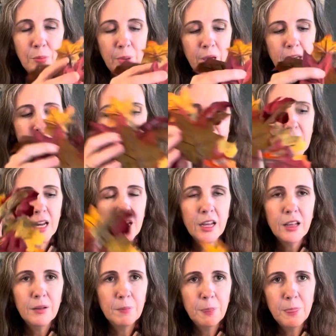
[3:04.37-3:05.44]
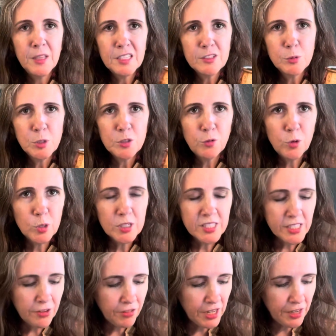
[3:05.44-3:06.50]
But this was
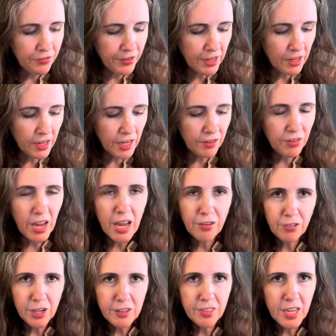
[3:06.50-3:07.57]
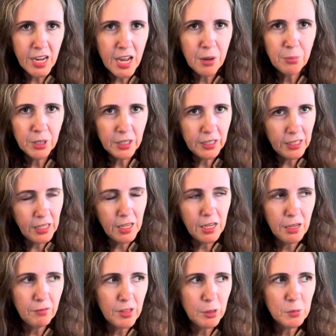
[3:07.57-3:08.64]
475 everything i
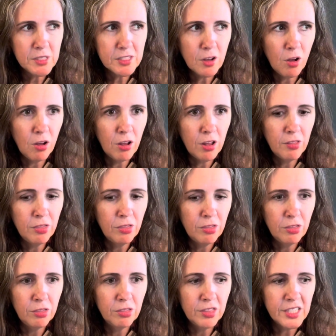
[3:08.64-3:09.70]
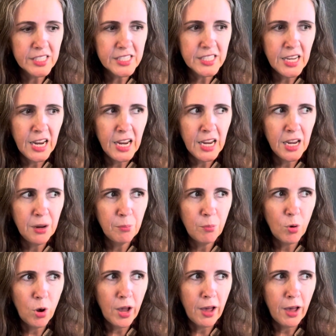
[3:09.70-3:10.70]
believe that was on the same